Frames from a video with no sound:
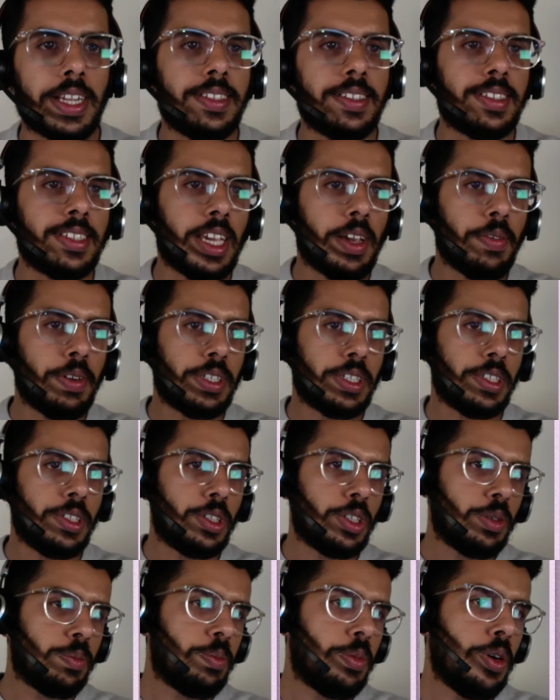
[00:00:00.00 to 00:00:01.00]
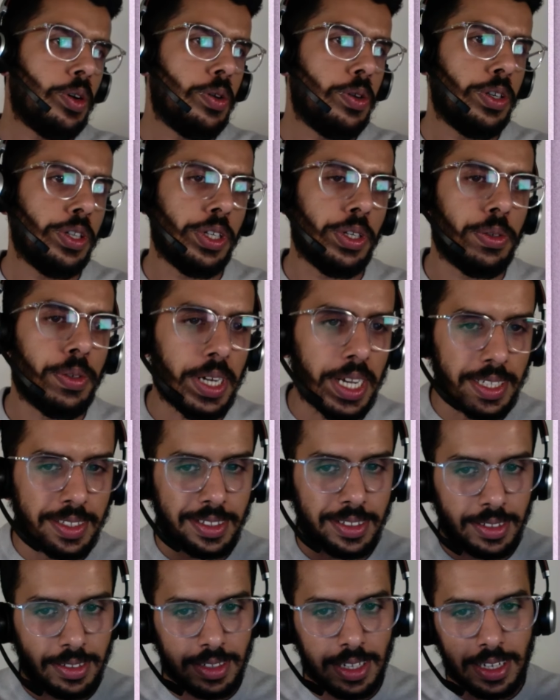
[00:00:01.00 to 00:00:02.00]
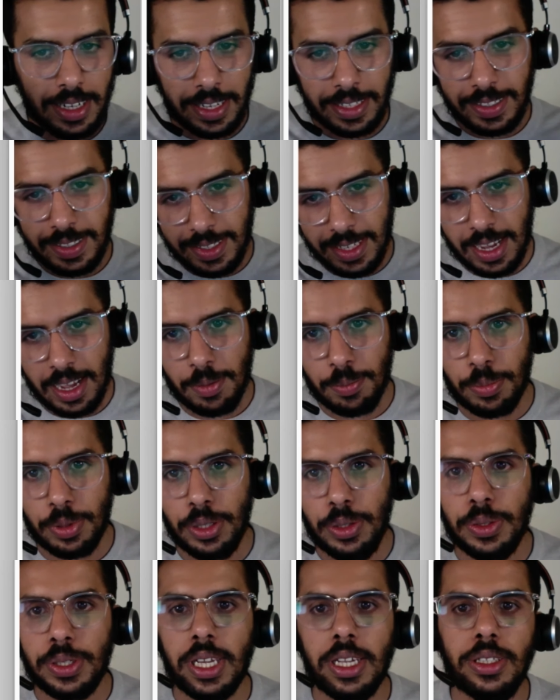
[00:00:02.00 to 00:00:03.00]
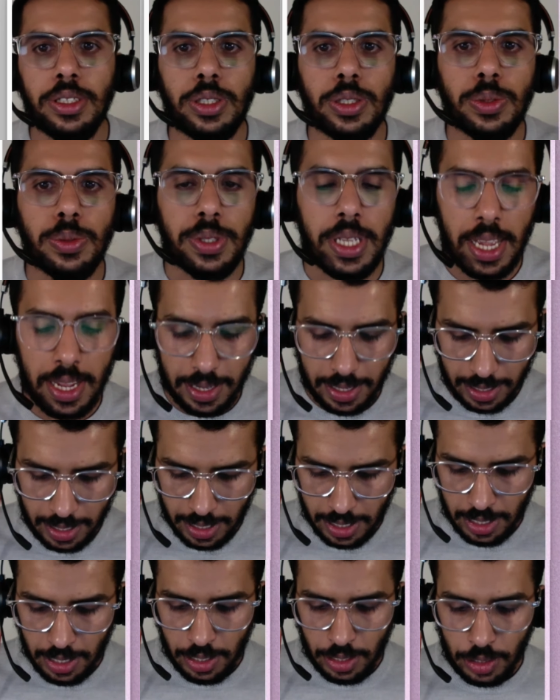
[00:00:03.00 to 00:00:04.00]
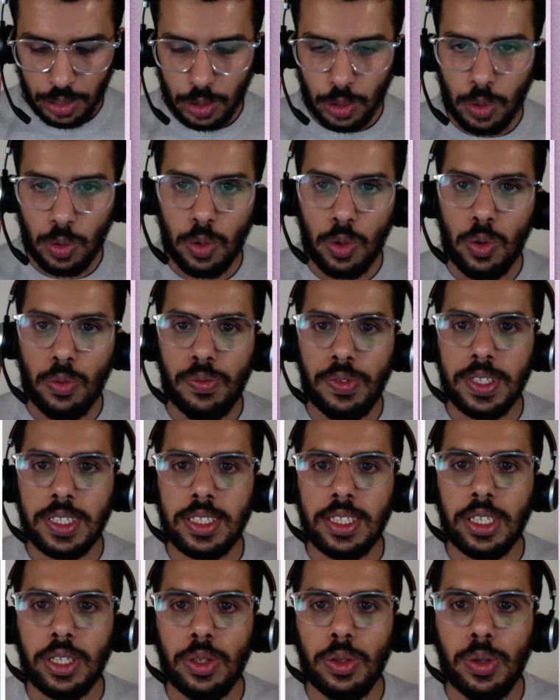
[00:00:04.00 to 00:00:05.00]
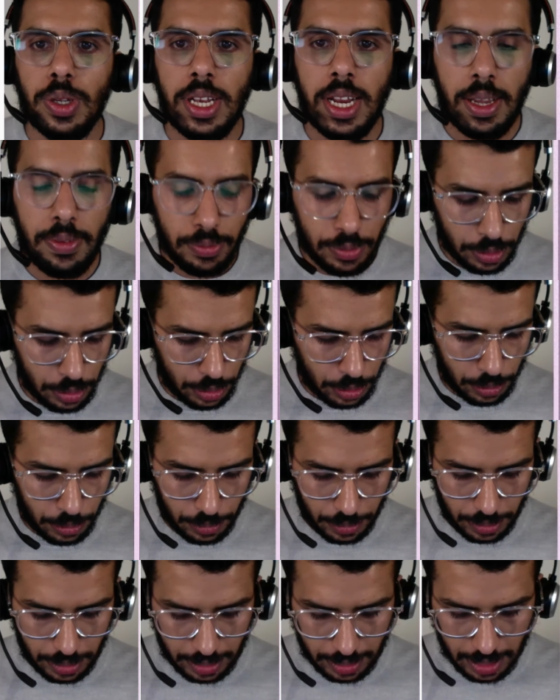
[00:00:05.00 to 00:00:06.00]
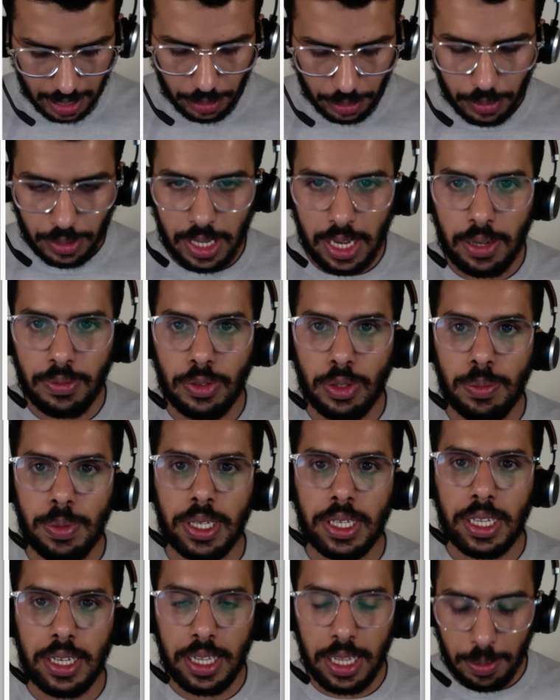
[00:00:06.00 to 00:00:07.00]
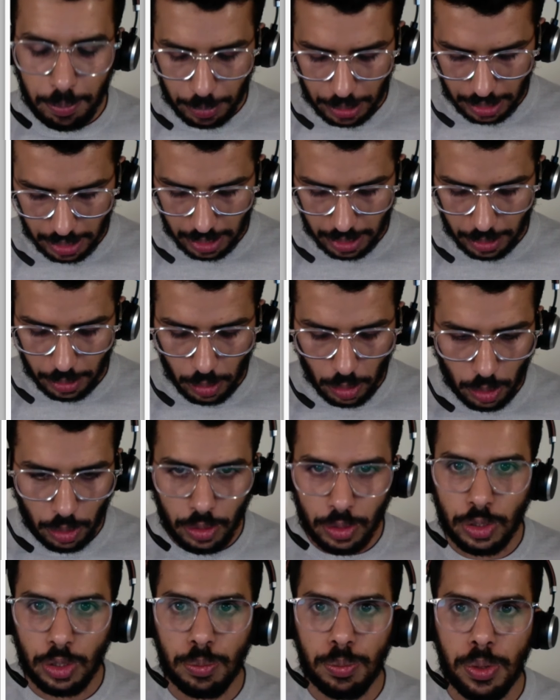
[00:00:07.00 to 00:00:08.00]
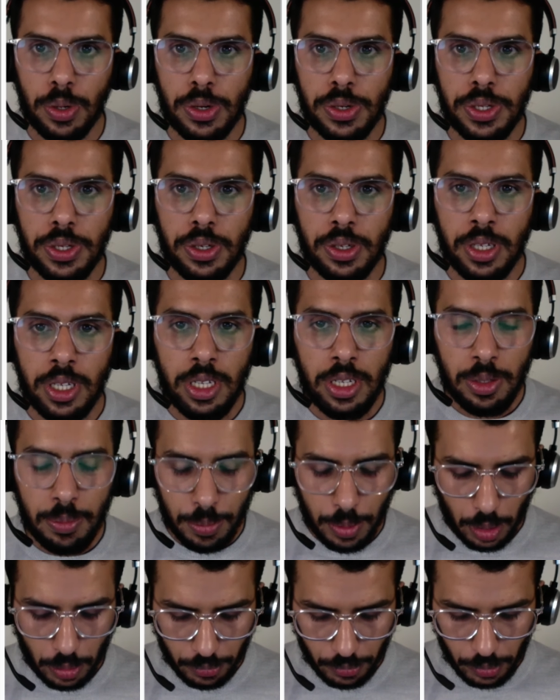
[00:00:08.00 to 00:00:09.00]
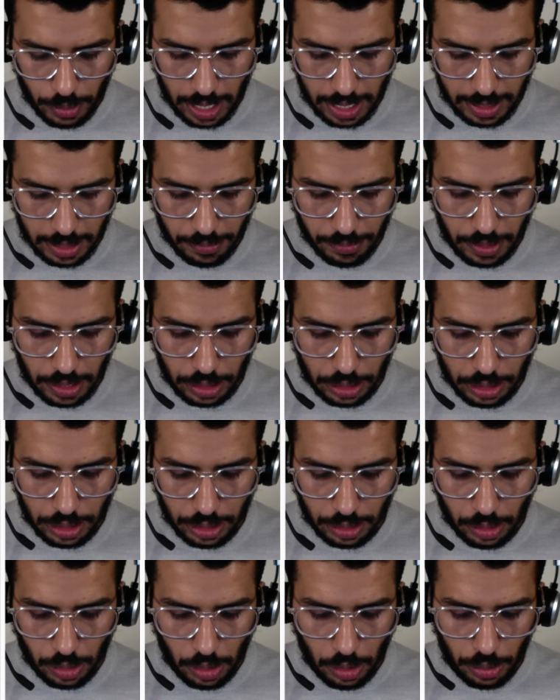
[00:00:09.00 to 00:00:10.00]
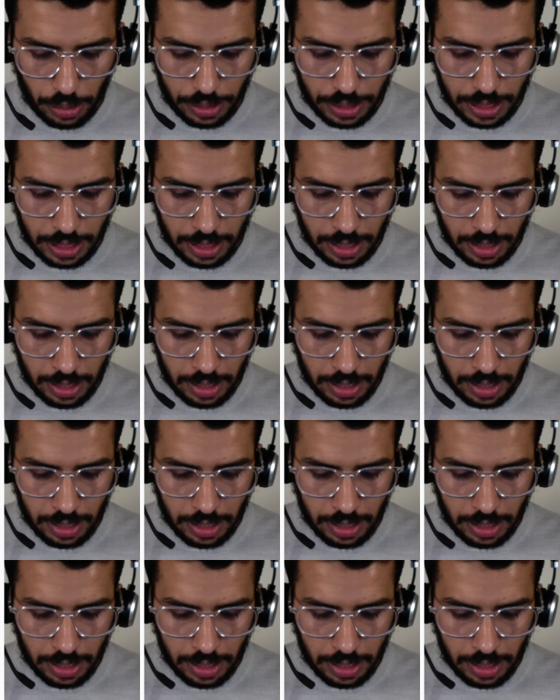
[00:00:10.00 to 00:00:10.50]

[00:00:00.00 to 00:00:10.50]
and save it into Podio as an example, you can do that. So first thing you'll have to do is that you'll have to make an API call. So ProcFu has a function called